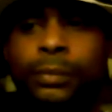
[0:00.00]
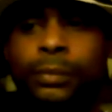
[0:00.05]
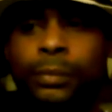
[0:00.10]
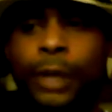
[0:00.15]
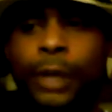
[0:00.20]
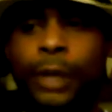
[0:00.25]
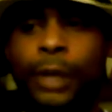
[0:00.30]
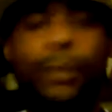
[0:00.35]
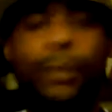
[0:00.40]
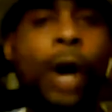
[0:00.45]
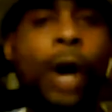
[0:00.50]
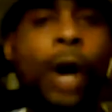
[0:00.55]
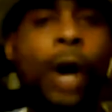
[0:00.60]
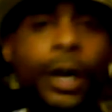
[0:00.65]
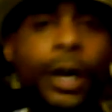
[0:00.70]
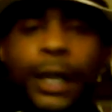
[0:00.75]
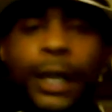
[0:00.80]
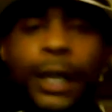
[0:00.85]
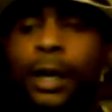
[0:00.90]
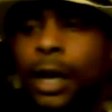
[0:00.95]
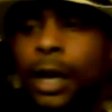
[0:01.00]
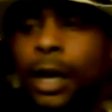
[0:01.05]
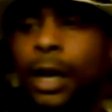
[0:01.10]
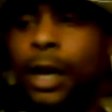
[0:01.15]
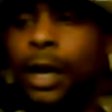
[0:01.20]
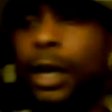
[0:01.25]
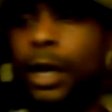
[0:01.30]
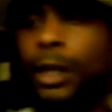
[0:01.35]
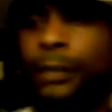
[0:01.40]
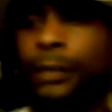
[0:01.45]
in marketing,
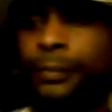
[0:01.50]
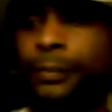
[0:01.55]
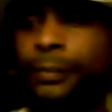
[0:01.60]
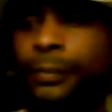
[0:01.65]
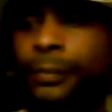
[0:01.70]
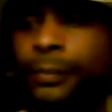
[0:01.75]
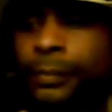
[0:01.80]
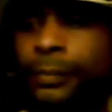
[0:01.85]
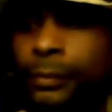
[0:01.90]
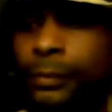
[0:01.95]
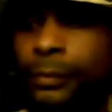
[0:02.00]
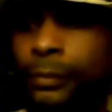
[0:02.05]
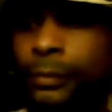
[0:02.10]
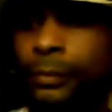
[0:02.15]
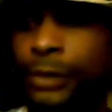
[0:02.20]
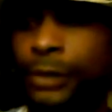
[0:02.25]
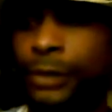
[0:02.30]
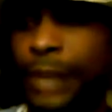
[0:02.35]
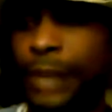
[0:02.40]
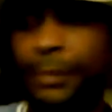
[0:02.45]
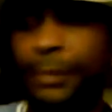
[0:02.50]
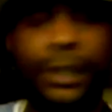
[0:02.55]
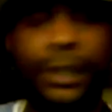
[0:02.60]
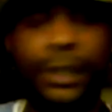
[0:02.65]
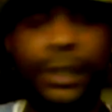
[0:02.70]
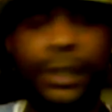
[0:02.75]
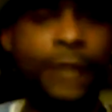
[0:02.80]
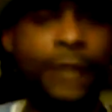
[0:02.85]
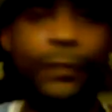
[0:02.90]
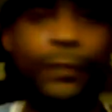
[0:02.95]
steps
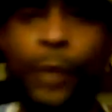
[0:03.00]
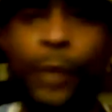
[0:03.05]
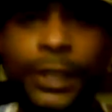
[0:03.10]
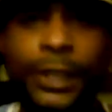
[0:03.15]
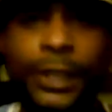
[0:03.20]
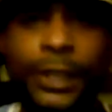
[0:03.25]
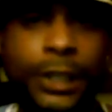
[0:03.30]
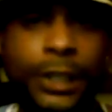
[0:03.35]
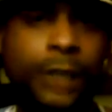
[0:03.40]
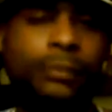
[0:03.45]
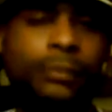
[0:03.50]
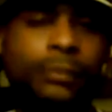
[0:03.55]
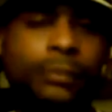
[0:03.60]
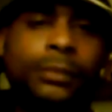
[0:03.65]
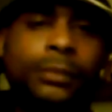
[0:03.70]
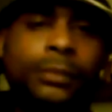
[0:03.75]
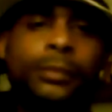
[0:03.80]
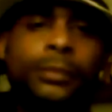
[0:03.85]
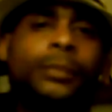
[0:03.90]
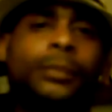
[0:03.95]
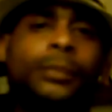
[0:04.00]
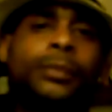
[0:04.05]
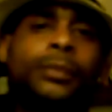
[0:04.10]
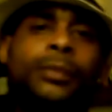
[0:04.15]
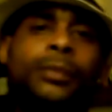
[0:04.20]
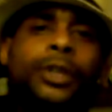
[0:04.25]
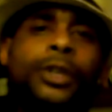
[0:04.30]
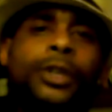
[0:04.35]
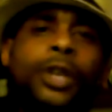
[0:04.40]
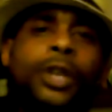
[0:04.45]
in influencing,
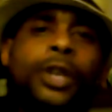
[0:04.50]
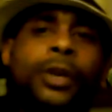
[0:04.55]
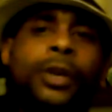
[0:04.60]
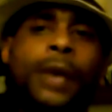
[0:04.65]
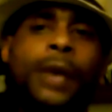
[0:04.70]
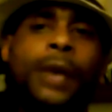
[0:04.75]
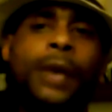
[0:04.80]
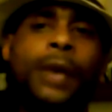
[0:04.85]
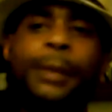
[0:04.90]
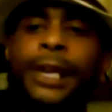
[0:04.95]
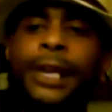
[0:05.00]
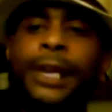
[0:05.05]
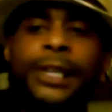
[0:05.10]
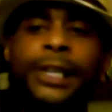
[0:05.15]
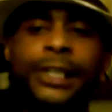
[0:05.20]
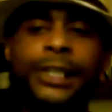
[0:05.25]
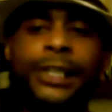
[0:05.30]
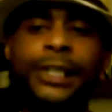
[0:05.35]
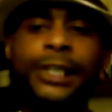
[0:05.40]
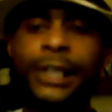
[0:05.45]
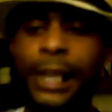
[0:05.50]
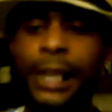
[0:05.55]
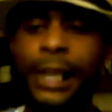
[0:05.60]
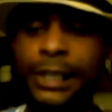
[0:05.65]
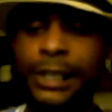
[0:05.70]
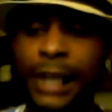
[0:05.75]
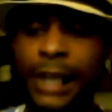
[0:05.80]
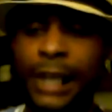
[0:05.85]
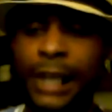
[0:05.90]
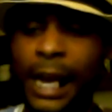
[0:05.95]
you know. I mean, and these are
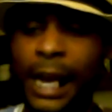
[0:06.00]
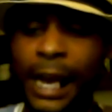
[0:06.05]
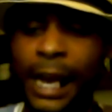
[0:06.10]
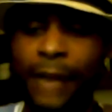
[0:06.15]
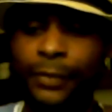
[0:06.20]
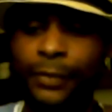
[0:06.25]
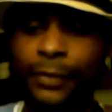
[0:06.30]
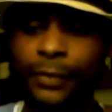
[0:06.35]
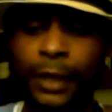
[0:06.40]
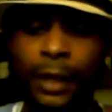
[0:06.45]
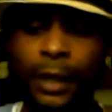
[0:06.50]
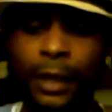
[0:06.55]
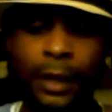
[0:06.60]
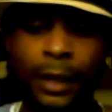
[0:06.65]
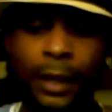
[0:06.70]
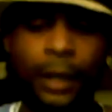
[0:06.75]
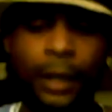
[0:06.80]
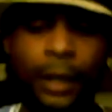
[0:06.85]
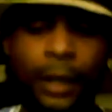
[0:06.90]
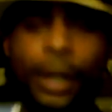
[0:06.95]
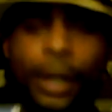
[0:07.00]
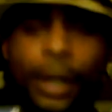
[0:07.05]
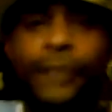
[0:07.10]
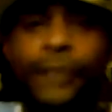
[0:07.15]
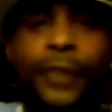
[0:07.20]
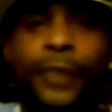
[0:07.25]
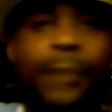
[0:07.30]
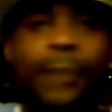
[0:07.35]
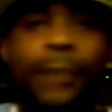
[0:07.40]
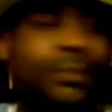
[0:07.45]
things that I have learned
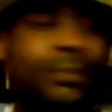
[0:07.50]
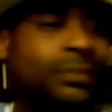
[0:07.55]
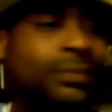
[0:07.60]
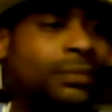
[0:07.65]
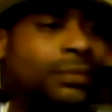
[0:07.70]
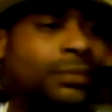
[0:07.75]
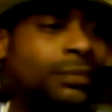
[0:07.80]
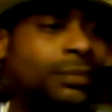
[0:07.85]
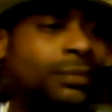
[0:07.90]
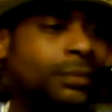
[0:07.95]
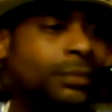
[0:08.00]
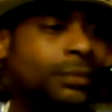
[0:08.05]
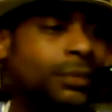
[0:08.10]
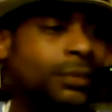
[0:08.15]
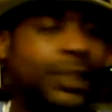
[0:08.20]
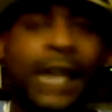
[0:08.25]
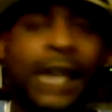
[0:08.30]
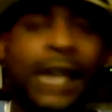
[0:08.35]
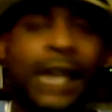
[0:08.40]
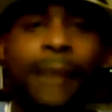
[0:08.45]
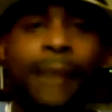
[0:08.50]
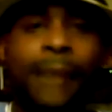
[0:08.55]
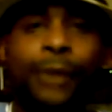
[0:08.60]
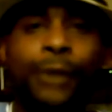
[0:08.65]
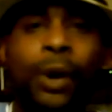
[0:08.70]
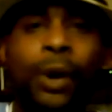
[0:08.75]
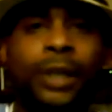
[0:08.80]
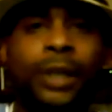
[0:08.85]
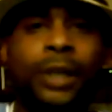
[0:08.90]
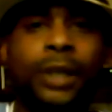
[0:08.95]
from the top
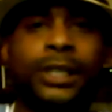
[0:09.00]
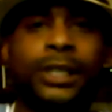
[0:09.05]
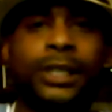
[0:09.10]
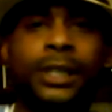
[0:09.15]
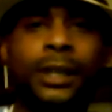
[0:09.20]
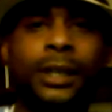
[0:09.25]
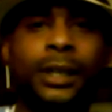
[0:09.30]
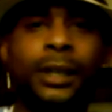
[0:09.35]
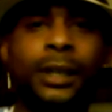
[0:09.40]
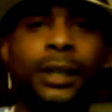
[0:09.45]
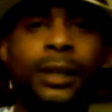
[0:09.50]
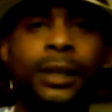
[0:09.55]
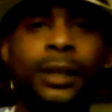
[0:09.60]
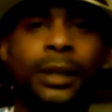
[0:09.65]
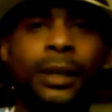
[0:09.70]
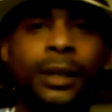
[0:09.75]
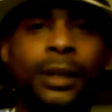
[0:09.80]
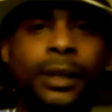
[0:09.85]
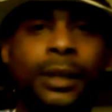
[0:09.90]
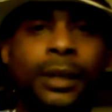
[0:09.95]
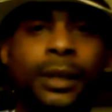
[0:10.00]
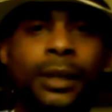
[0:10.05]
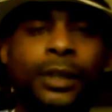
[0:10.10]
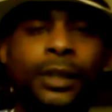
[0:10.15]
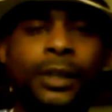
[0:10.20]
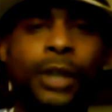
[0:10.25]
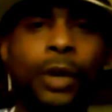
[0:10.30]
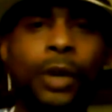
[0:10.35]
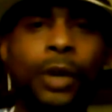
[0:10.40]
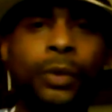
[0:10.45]
dogs.
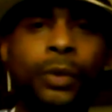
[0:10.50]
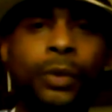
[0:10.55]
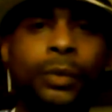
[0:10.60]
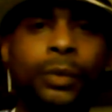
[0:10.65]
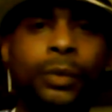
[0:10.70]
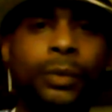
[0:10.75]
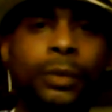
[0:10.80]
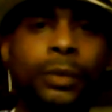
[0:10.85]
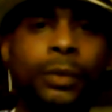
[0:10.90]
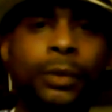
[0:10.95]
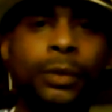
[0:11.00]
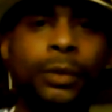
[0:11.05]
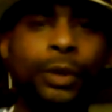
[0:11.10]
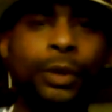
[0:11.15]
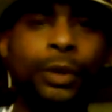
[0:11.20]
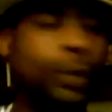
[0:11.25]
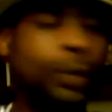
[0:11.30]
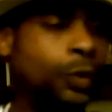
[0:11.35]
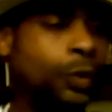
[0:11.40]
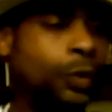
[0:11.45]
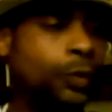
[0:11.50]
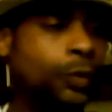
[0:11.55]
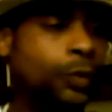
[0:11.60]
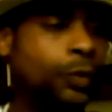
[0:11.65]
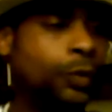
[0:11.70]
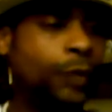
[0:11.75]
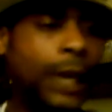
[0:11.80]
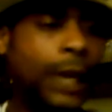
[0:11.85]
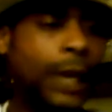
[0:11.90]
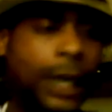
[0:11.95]
So you
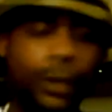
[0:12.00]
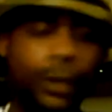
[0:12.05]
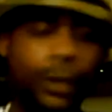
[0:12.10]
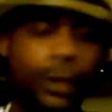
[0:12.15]
read,